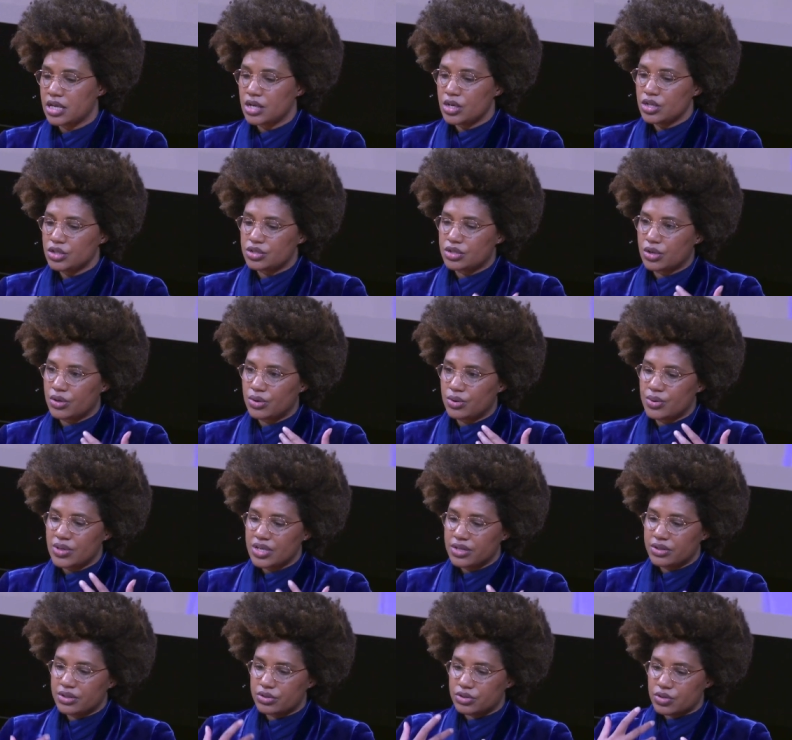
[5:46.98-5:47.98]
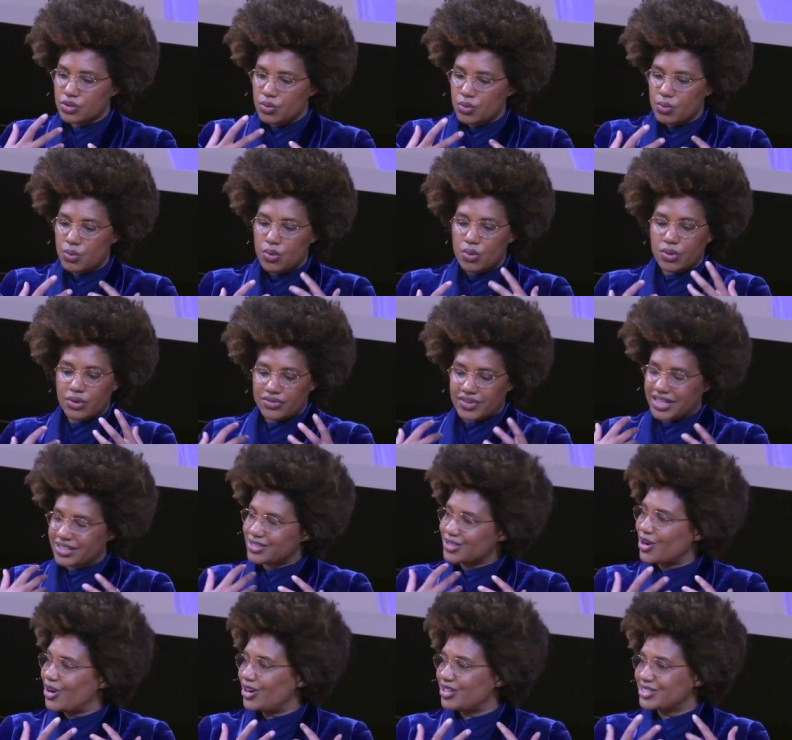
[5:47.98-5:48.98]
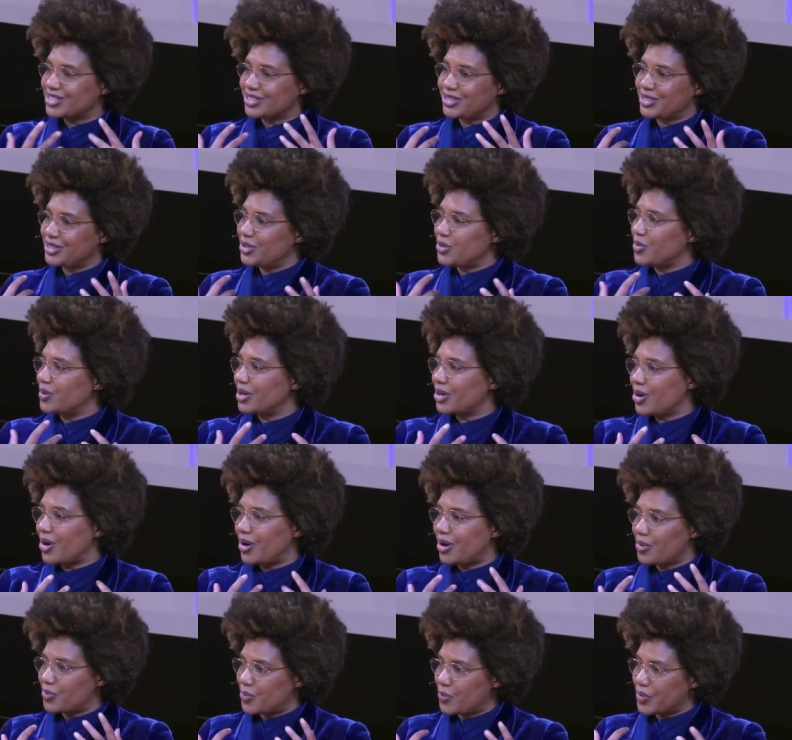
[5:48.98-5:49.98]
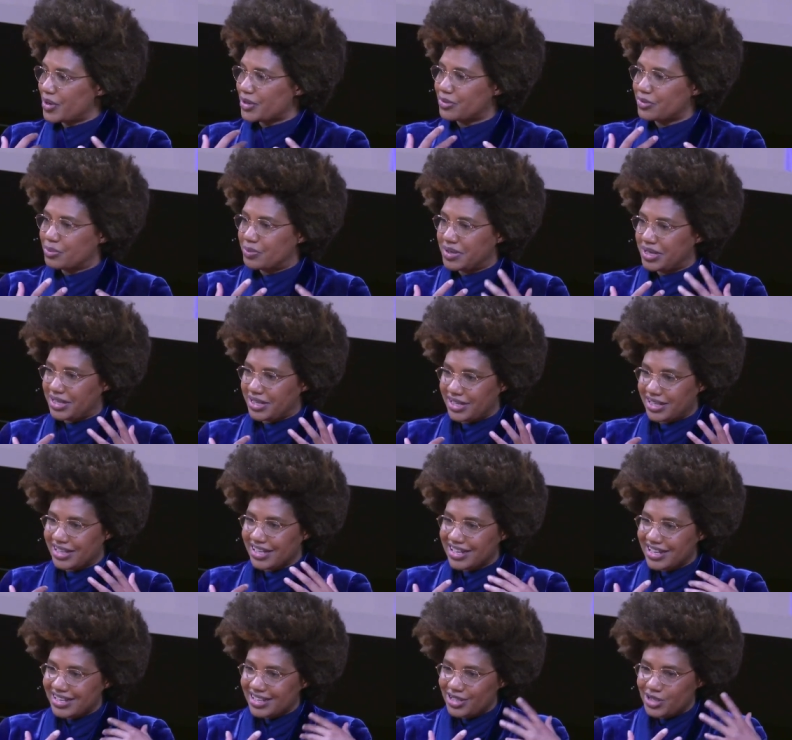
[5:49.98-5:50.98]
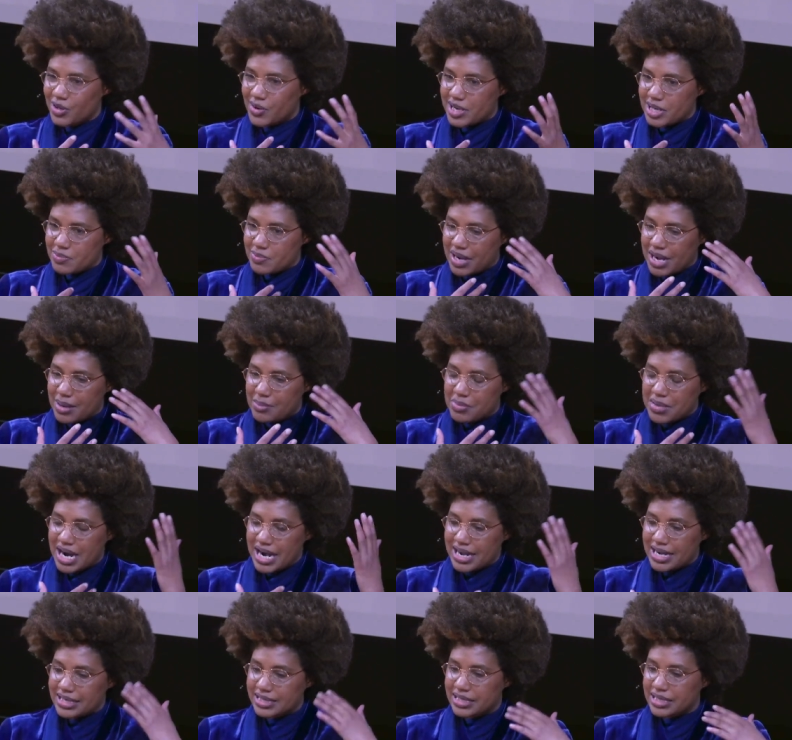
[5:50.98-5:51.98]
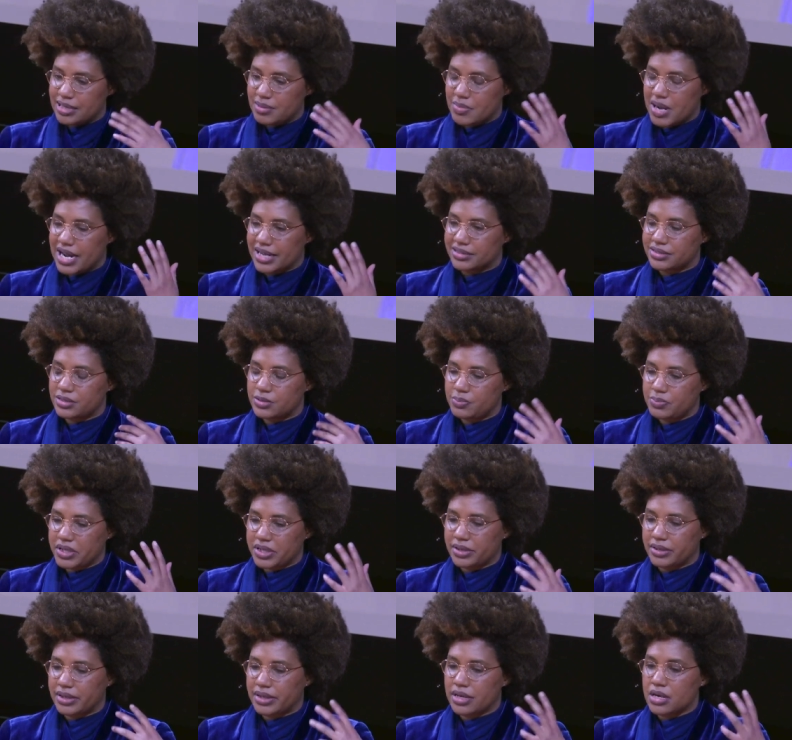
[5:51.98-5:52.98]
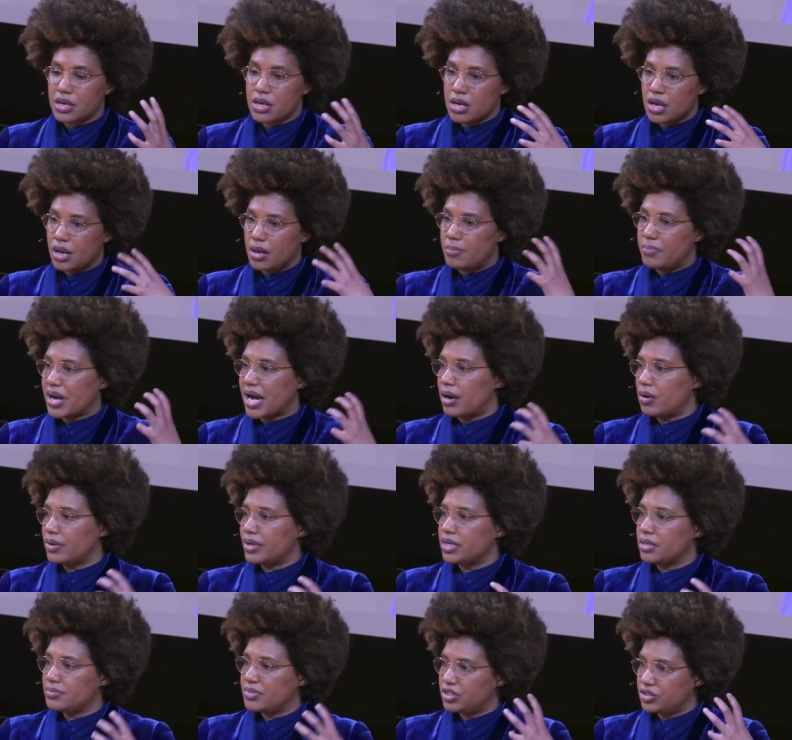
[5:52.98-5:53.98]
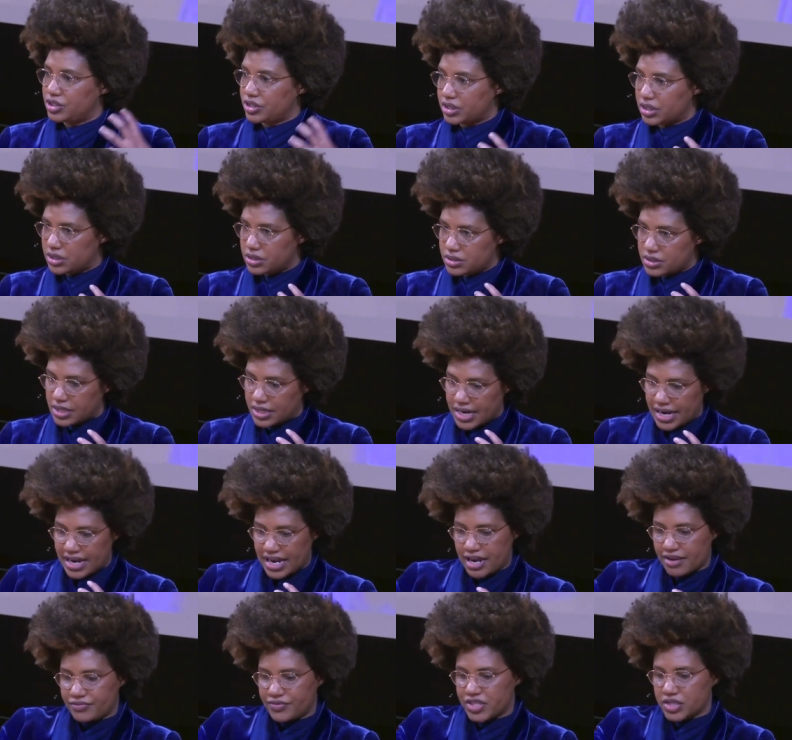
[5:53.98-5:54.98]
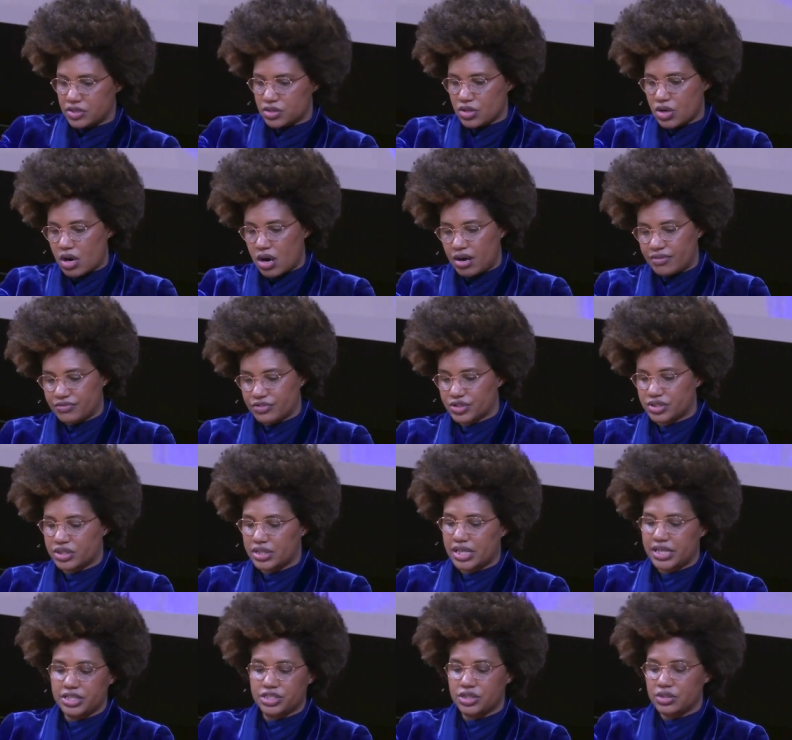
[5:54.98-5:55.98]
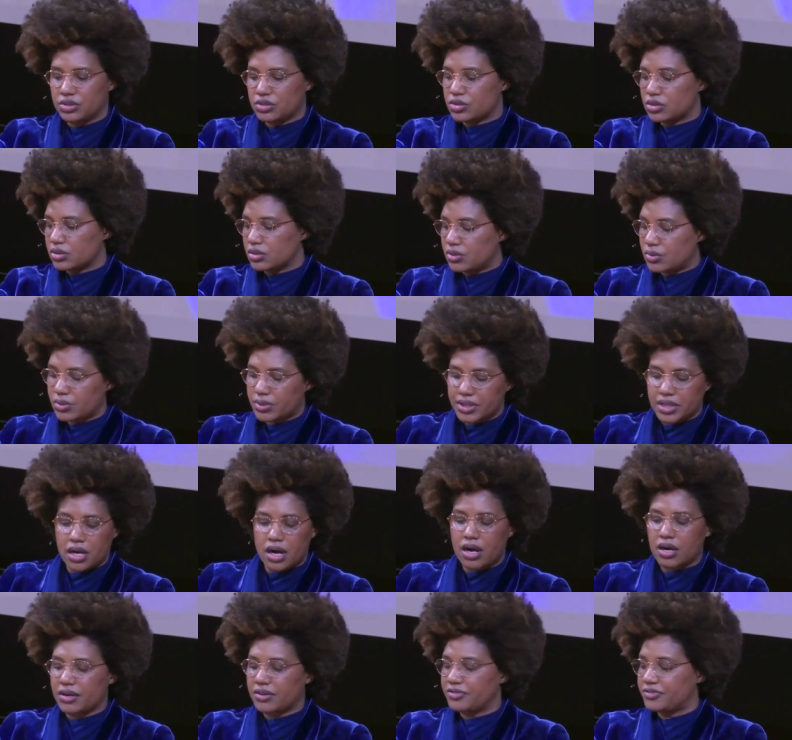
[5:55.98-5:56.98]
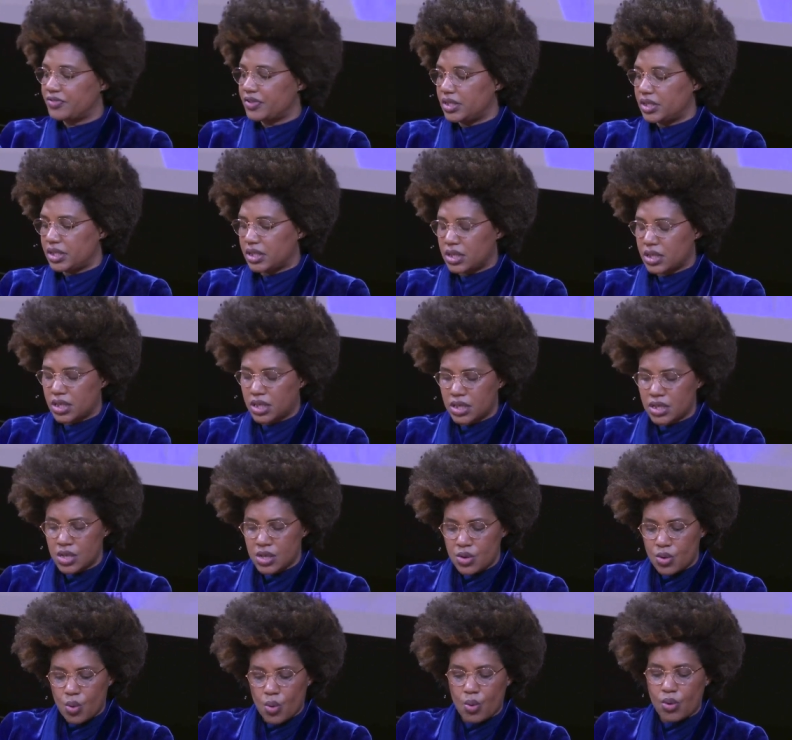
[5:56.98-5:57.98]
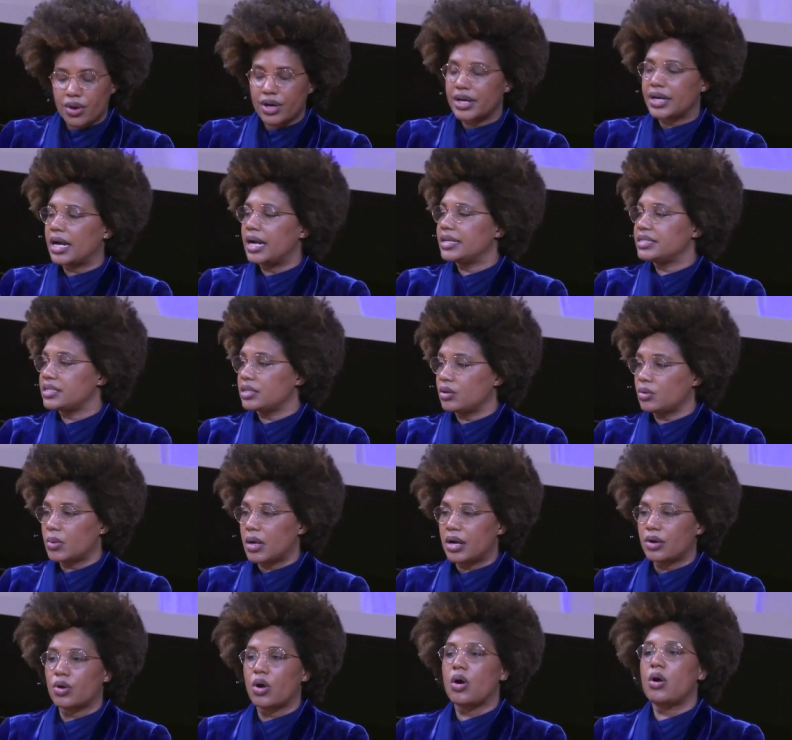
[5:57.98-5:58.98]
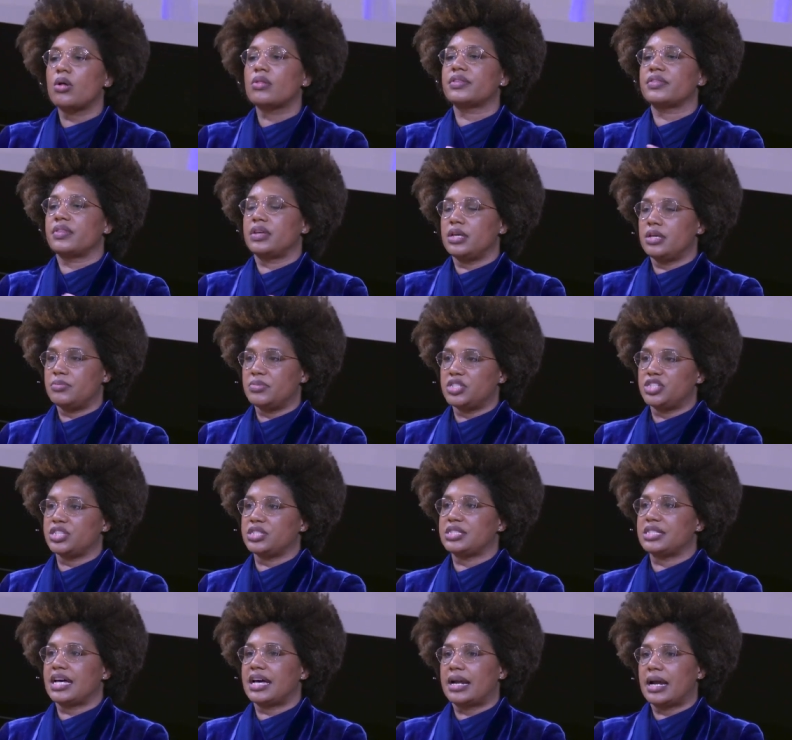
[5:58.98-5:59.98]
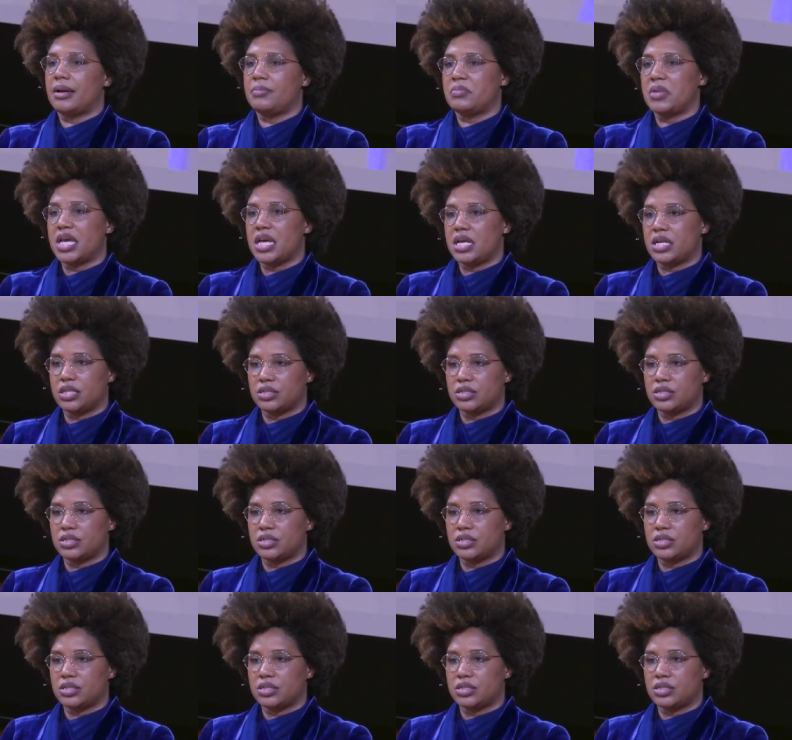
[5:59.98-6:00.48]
So there's a war that's constantly going on with me, you know, in my mind and in my spirit about images. And I have this conversation. There's a choreography and a organizing around all of the images that I made.